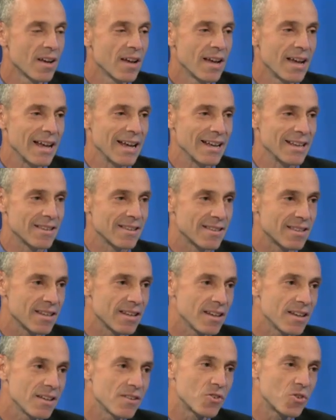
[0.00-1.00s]
as
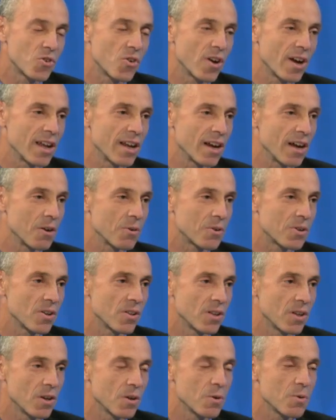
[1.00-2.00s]
these drain out to
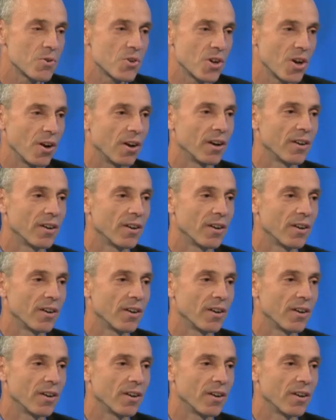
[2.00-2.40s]
the ocean,